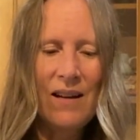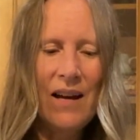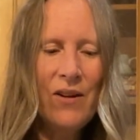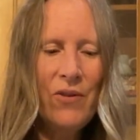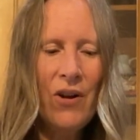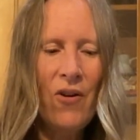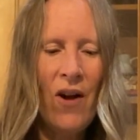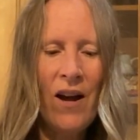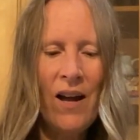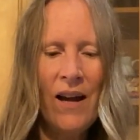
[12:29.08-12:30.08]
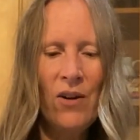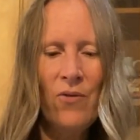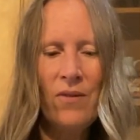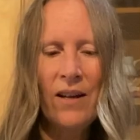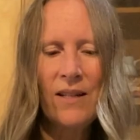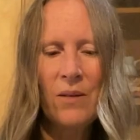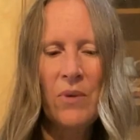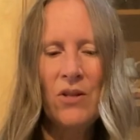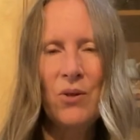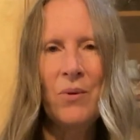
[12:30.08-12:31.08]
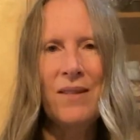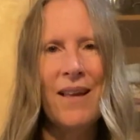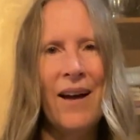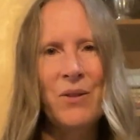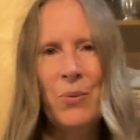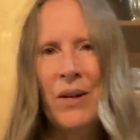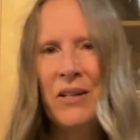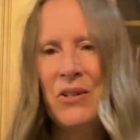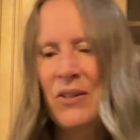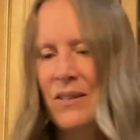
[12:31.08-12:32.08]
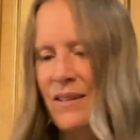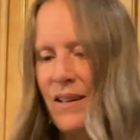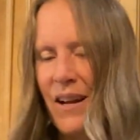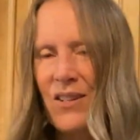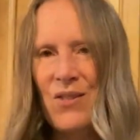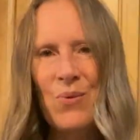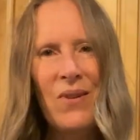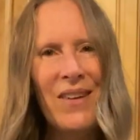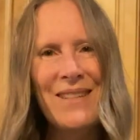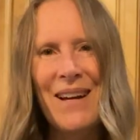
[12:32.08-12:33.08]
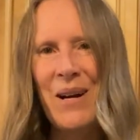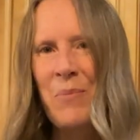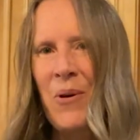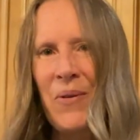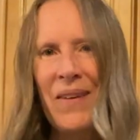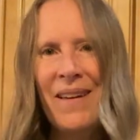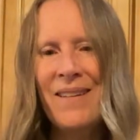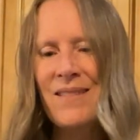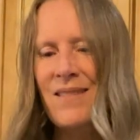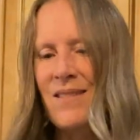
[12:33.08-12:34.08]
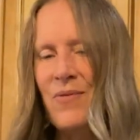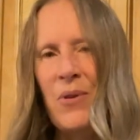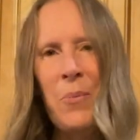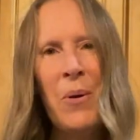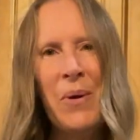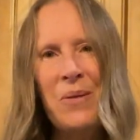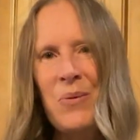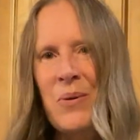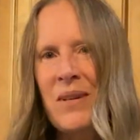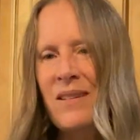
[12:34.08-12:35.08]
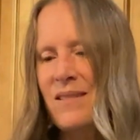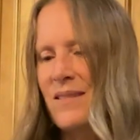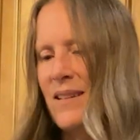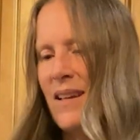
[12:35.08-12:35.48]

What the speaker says: I don't know. I don't like to be too exact when I cook. I just sort of like to eyeball things, feel my way through it.